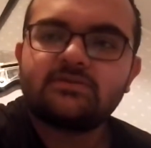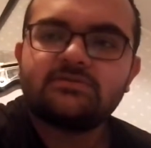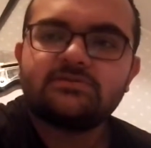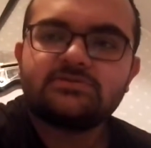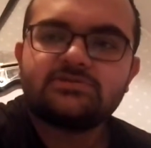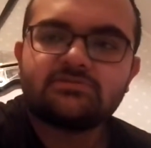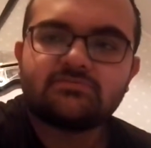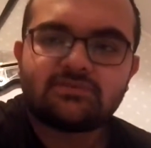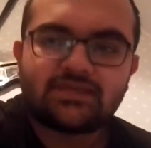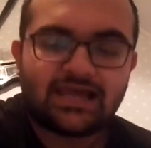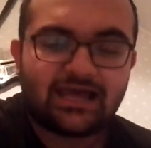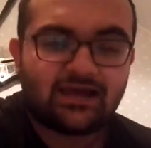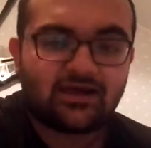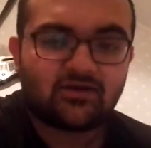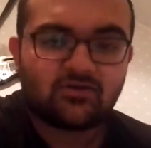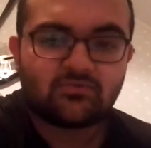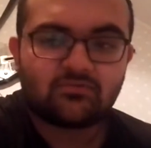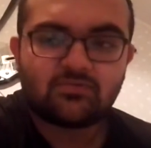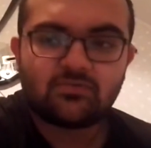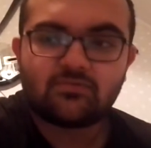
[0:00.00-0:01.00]
So
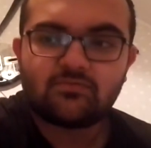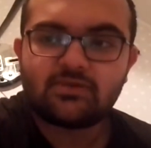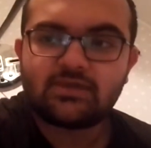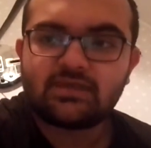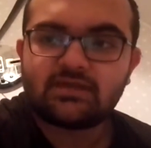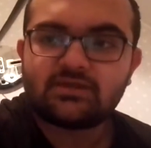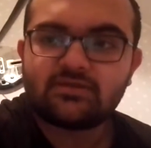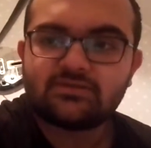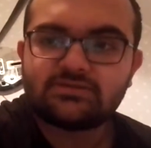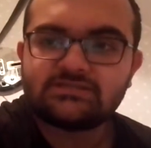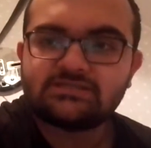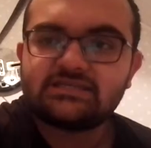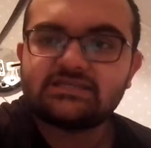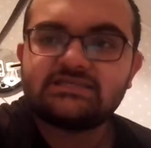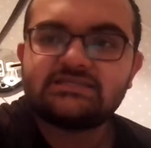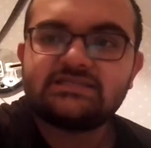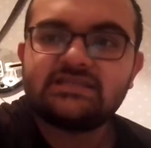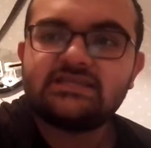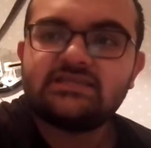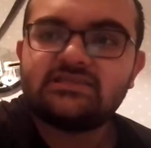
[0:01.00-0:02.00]
now we are going to
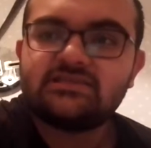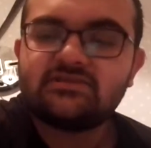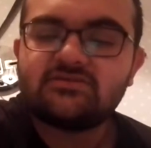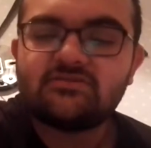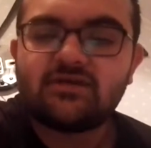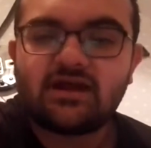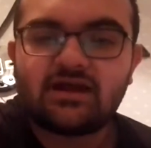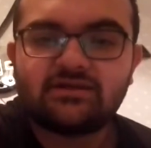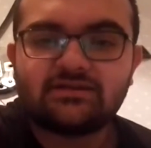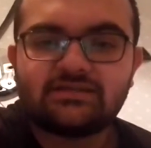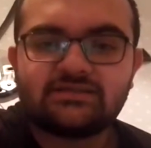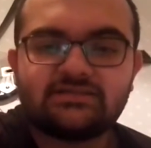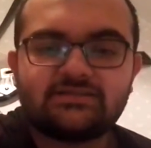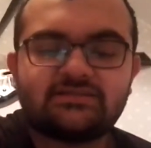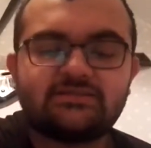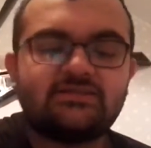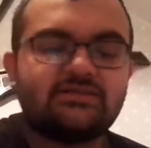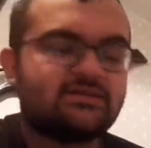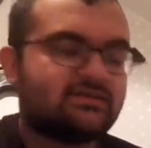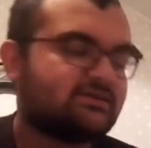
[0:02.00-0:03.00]
continue our
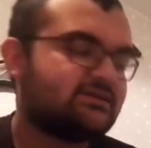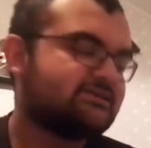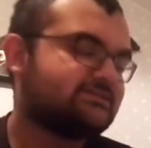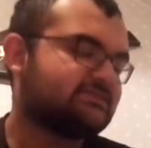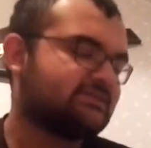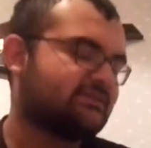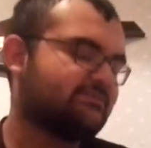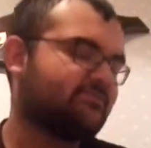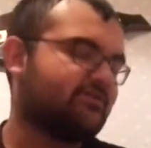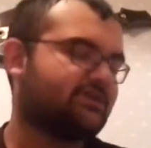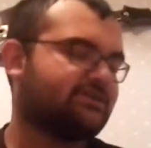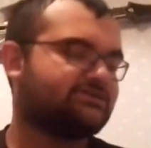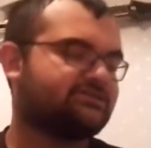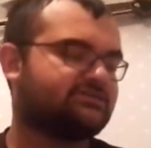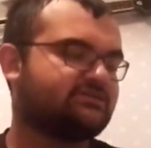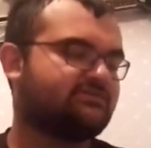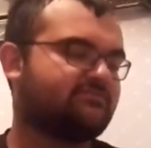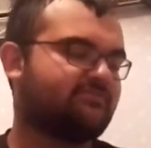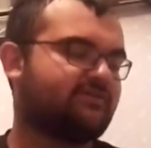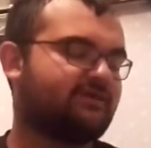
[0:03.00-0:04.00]
little
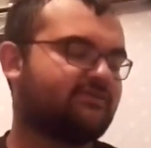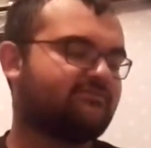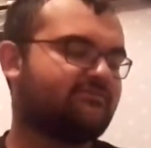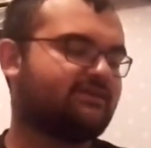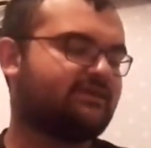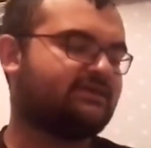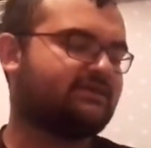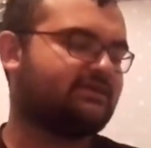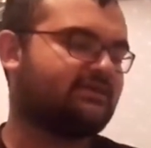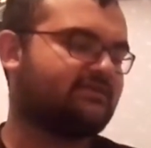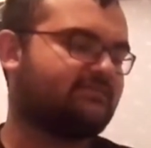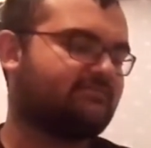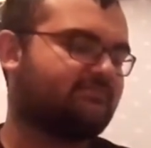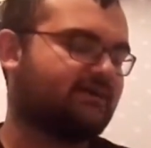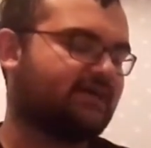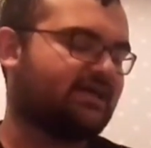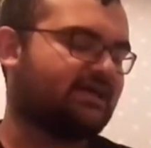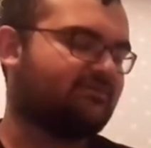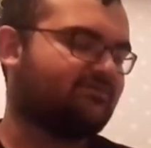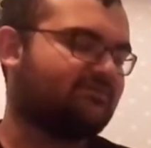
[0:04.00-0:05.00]
celebration by reading
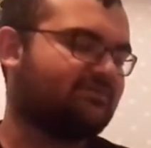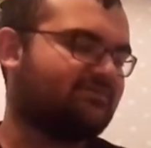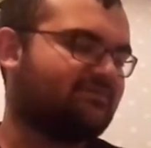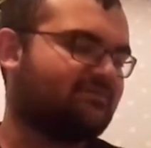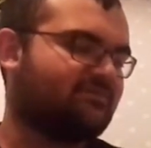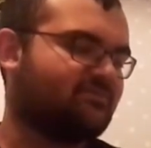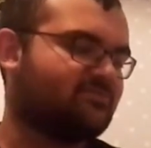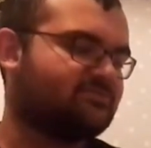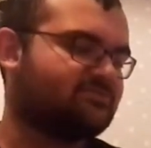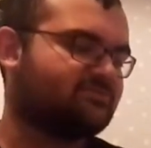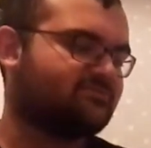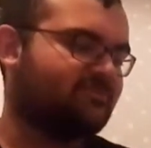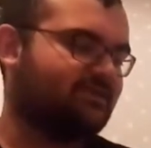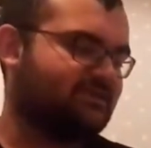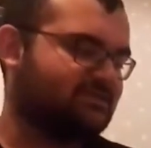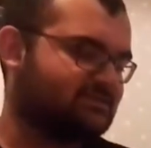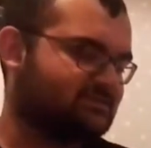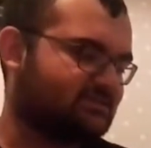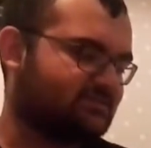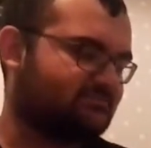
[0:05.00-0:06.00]
one of my most
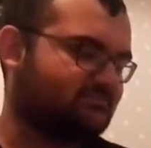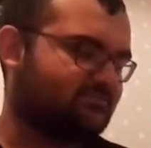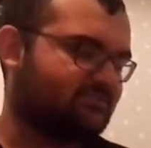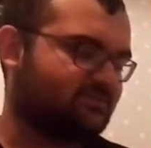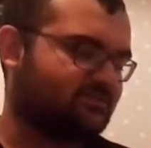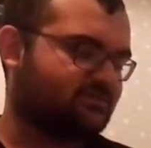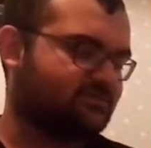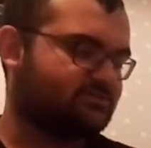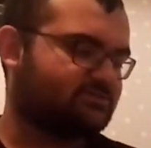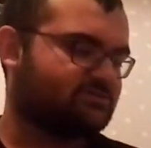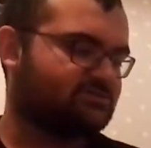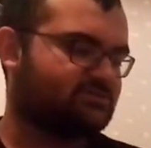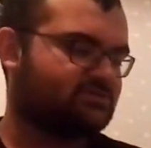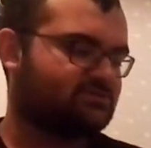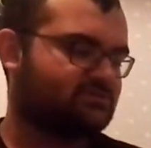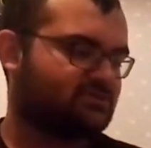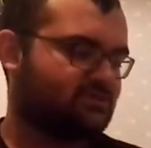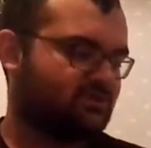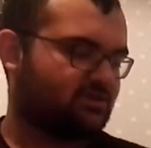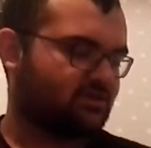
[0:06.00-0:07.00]
recent
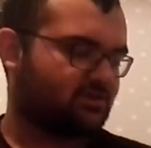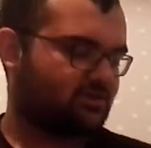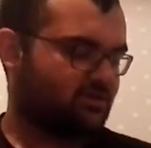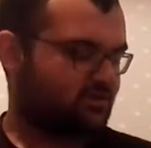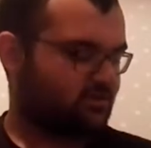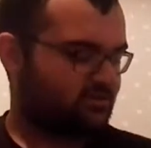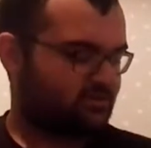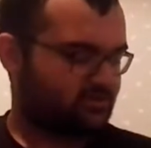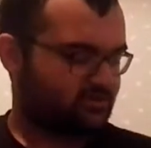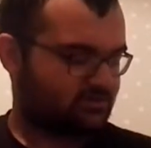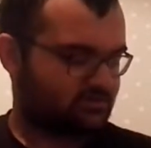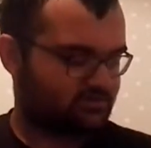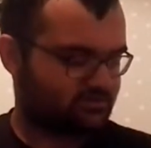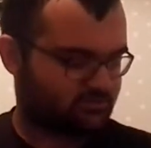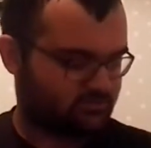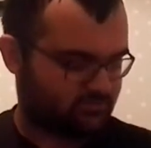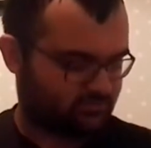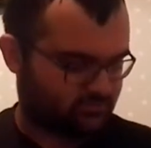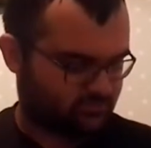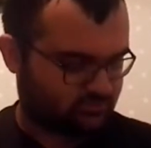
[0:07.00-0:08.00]
books,
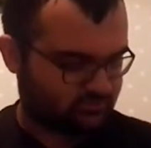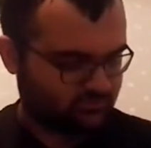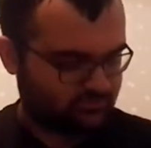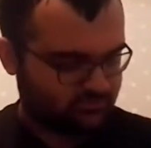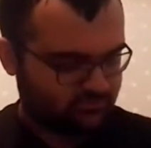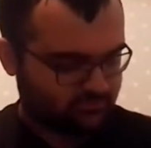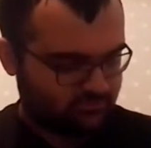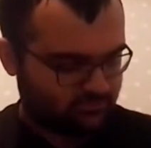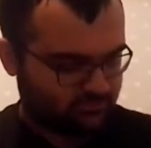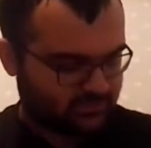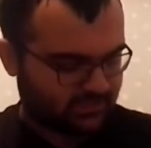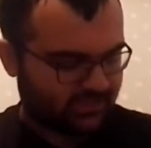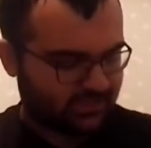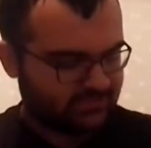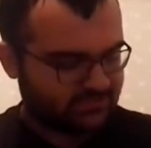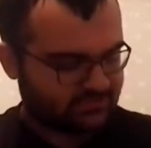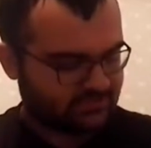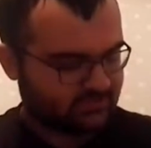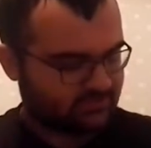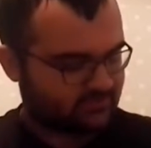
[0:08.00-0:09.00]
Kumu
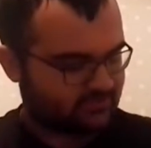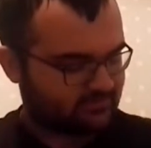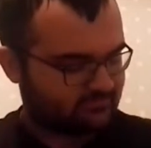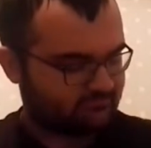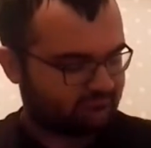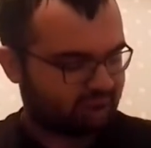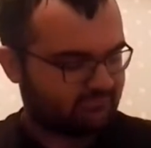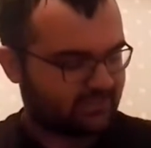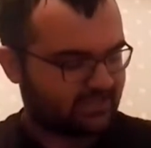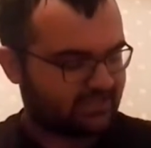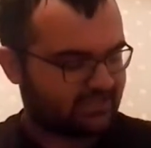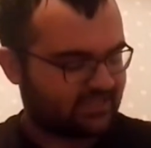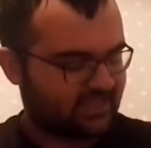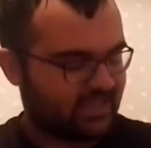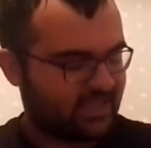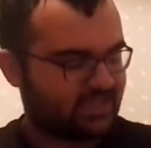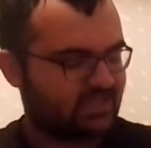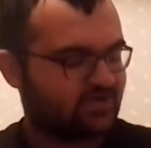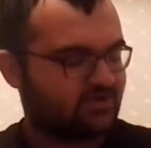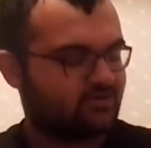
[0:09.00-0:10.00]
Kanda by
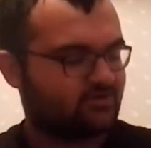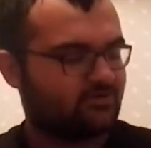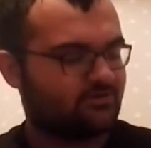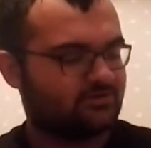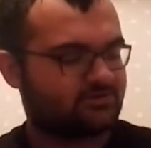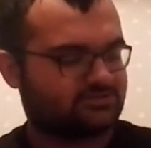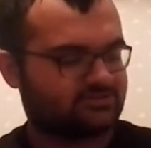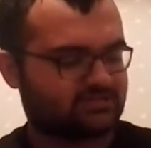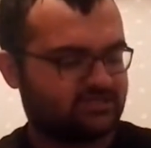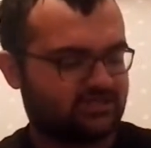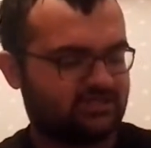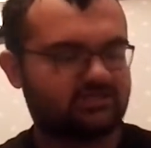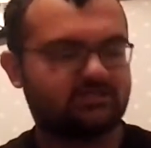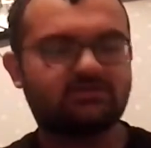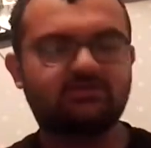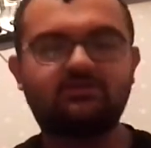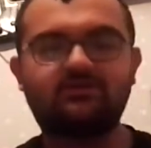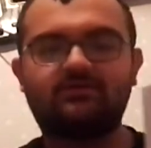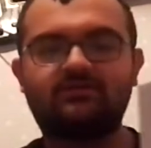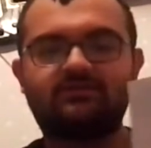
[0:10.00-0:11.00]
Keo
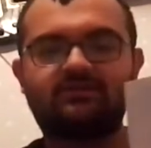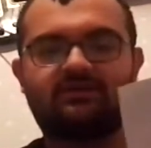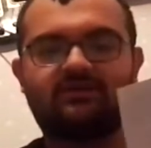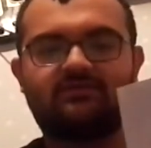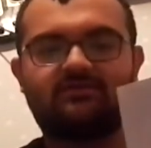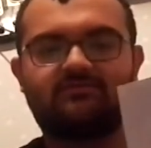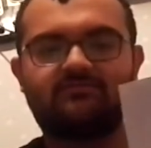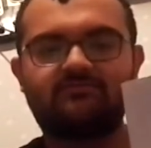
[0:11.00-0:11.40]
Chingoni.